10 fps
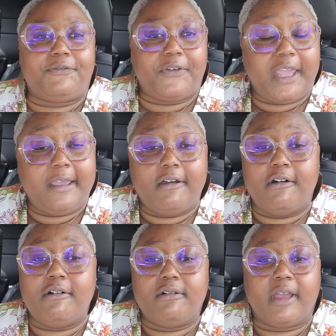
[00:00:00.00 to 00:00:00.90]

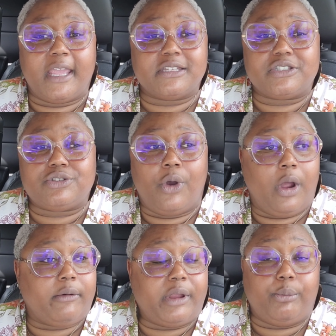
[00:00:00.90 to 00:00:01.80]
Phil in
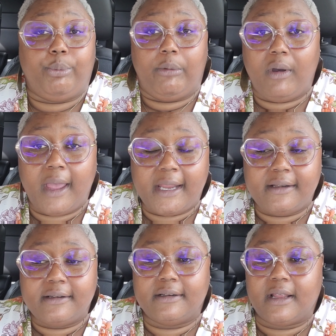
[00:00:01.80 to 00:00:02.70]
story one,
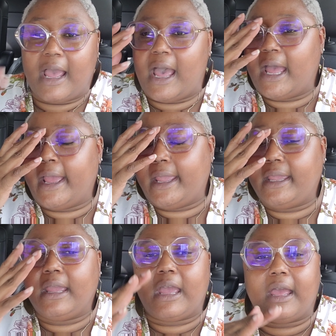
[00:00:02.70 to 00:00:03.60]

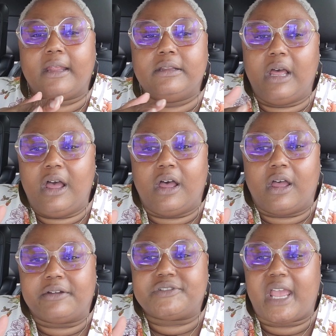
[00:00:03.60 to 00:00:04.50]
I
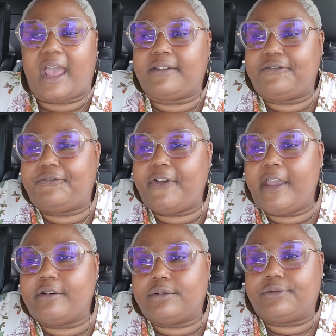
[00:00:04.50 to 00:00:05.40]
loved, I
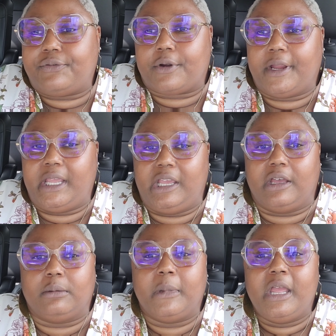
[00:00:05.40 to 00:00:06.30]
felt for
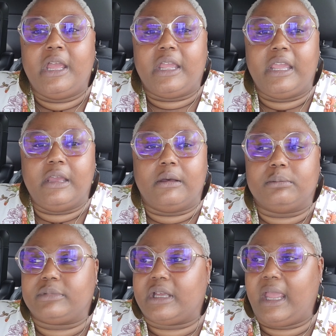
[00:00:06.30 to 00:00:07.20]
him
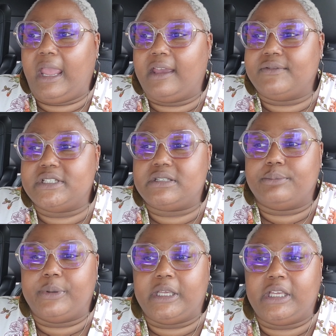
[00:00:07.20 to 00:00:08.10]
him having to
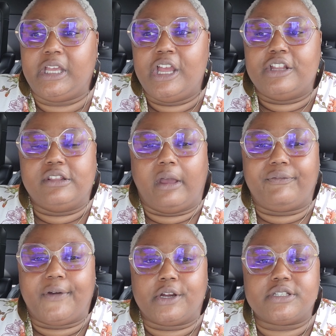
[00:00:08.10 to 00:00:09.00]
be the
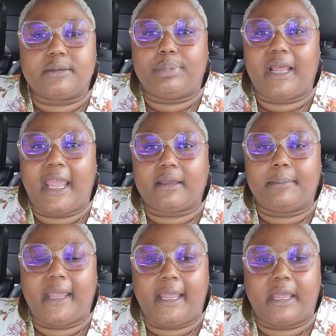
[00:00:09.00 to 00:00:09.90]
first black
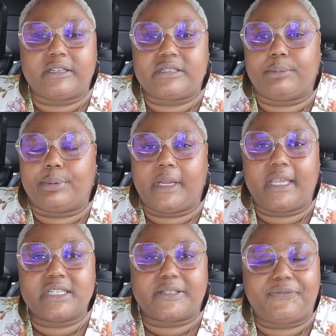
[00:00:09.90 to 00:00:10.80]
man to
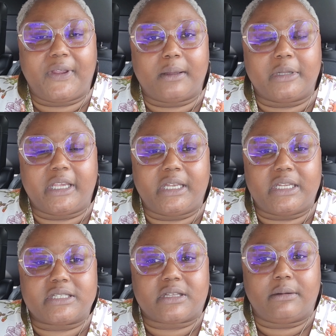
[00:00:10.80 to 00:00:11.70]
bring his family in
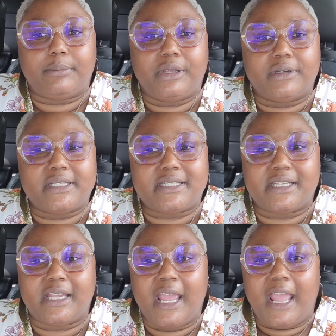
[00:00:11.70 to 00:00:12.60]
this
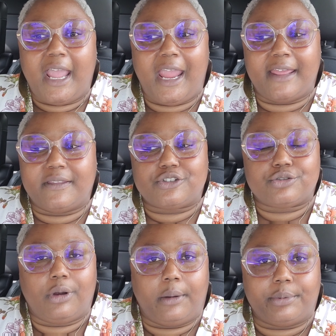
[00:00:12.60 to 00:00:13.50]
community and the
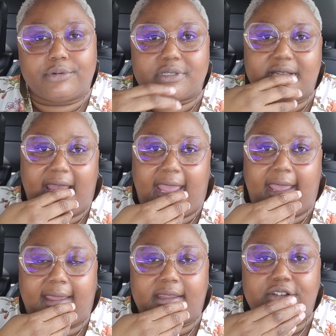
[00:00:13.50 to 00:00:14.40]
troubles
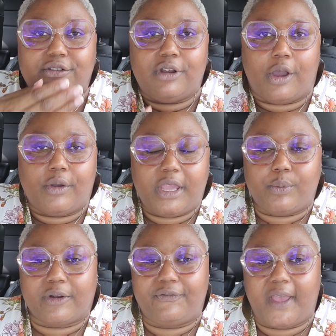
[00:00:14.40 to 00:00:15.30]
that you know he
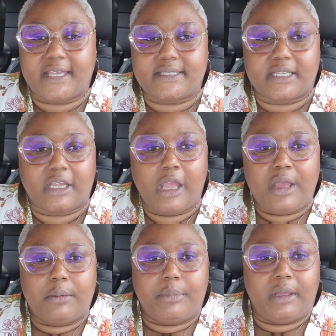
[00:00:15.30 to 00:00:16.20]
were facing
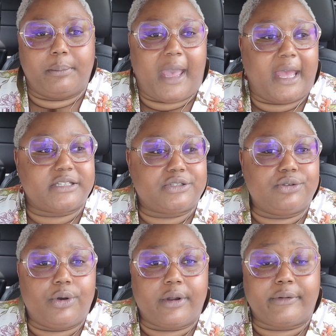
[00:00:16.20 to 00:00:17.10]
but by
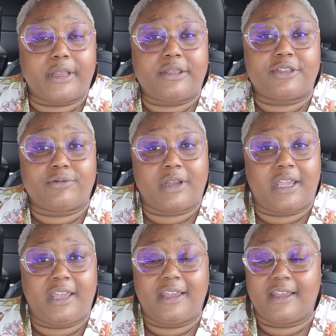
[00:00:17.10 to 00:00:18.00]
story
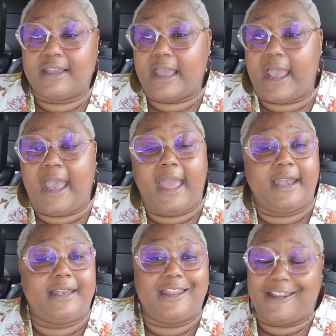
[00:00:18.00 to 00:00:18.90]
three i
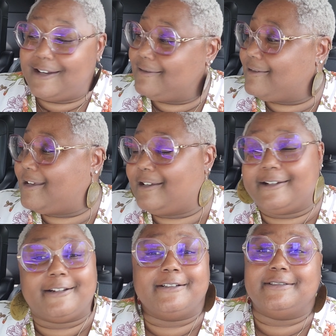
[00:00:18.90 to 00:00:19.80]
didn't
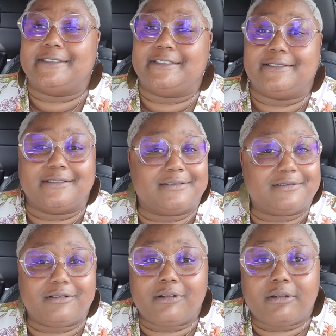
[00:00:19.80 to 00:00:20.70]
care uh
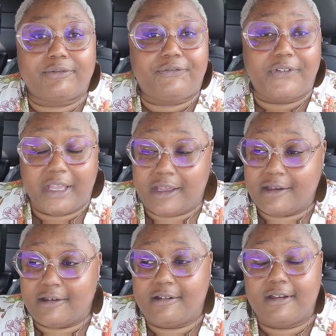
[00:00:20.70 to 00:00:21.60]

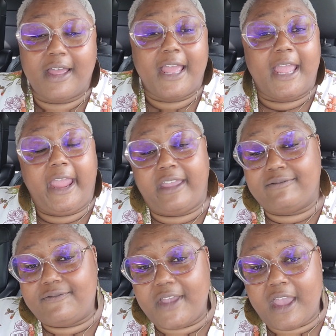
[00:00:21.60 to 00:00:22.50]
phil
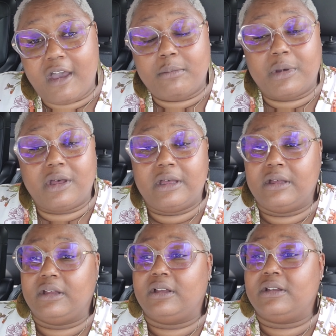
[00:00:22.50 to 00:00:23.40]
and velma
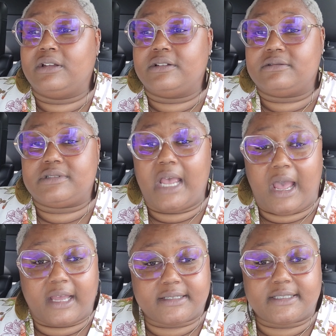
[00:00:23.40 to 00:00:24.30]

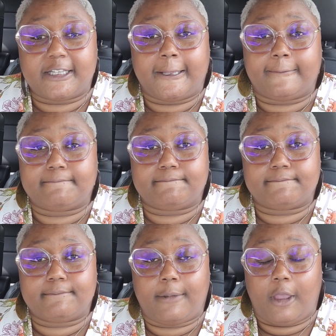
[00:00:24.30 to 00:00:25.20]
toxic
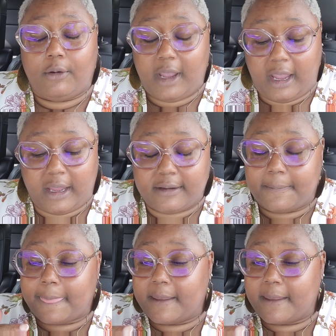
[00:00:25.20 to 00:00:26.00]
okay